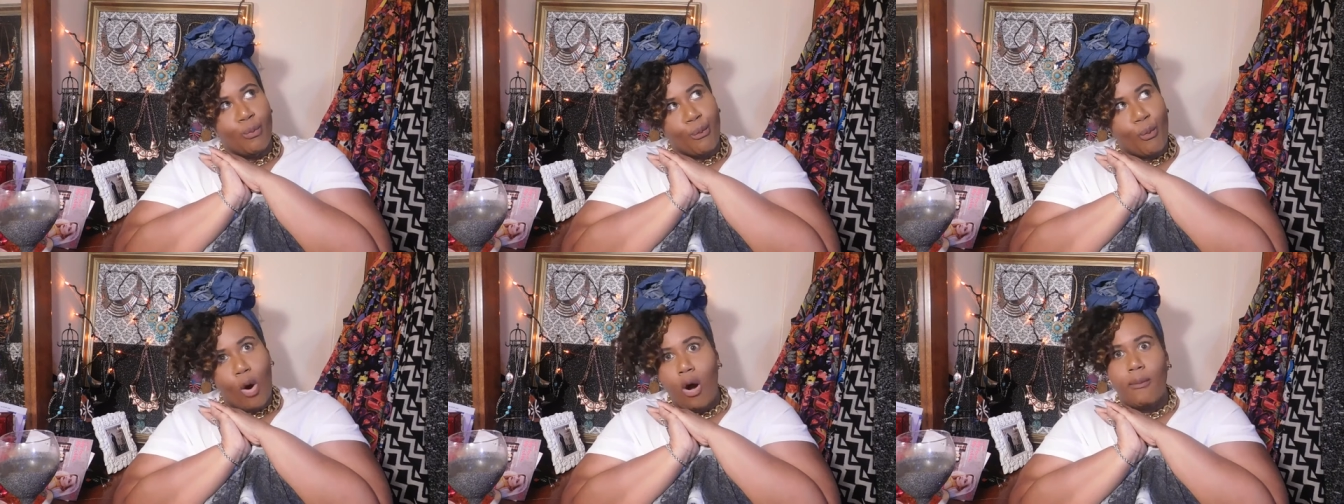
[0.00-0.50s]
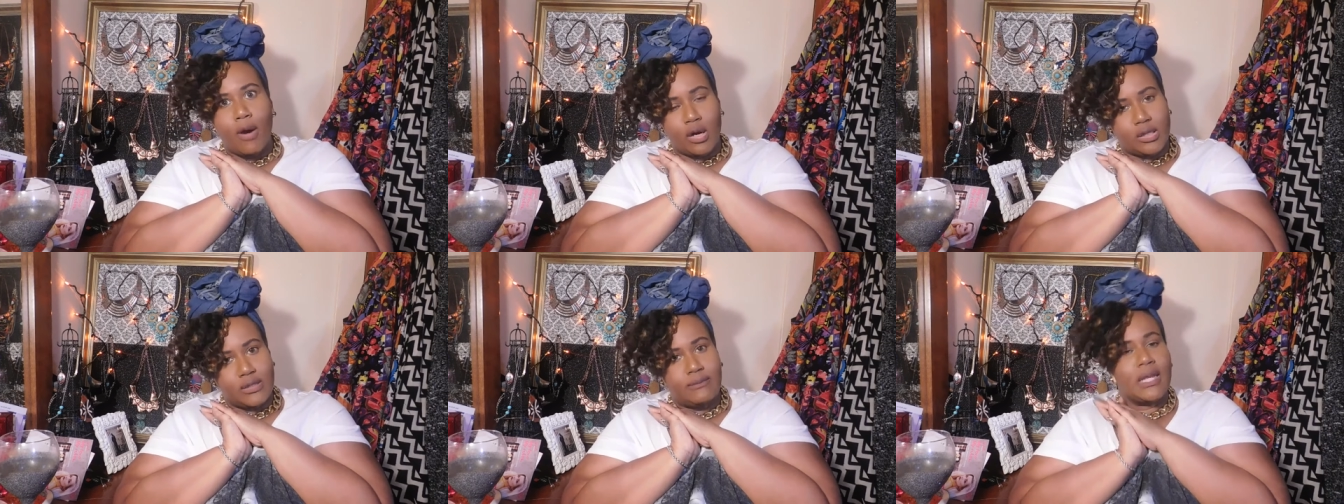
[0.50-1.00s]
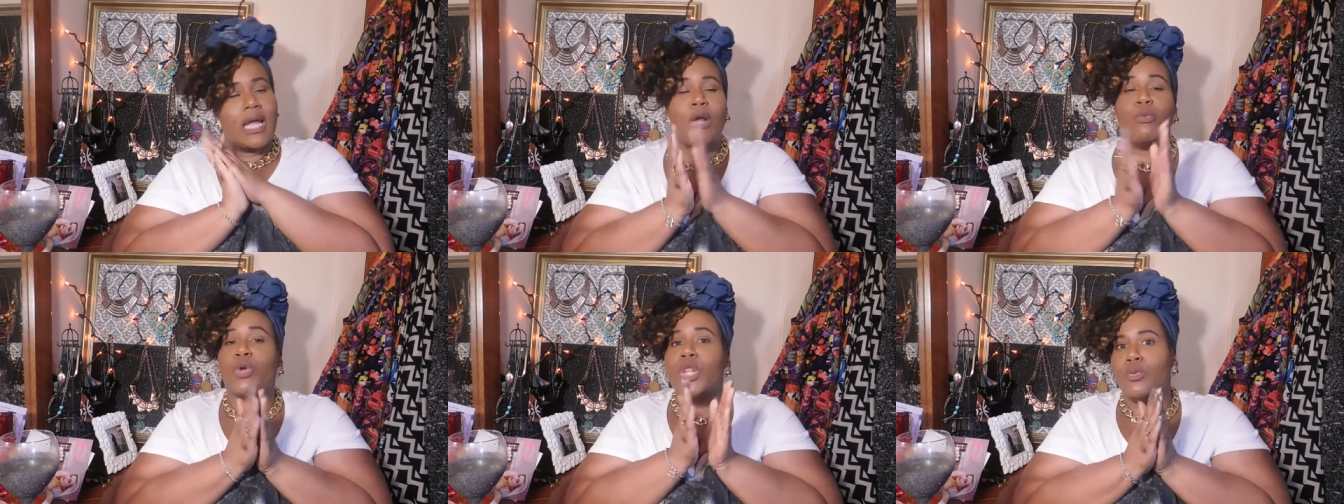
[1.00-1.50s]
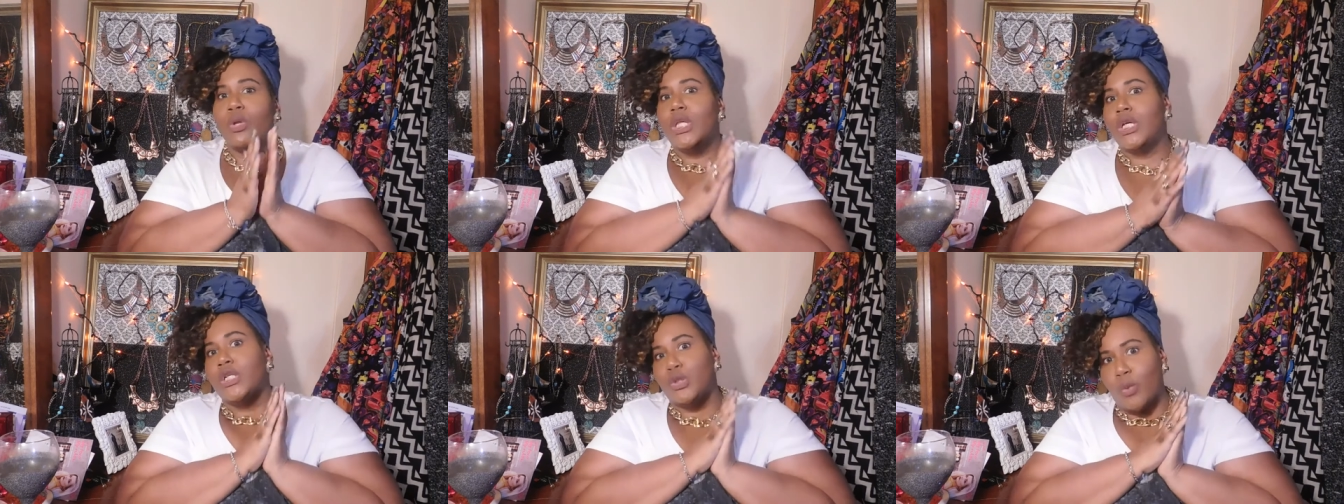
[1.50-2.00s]
Walmart or something, like a really, really
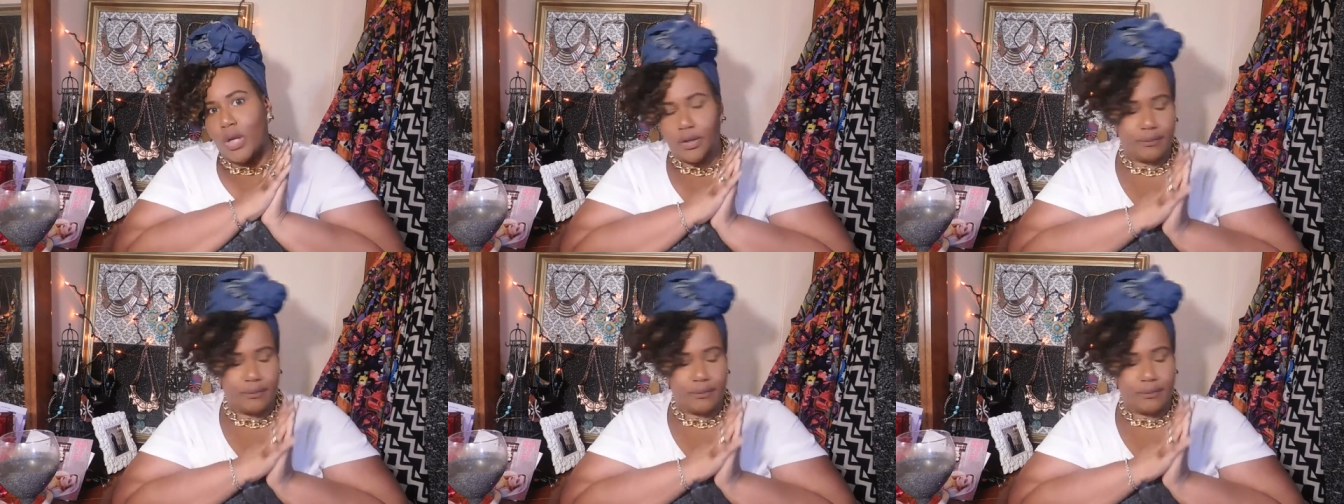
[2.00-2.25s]
good sweater.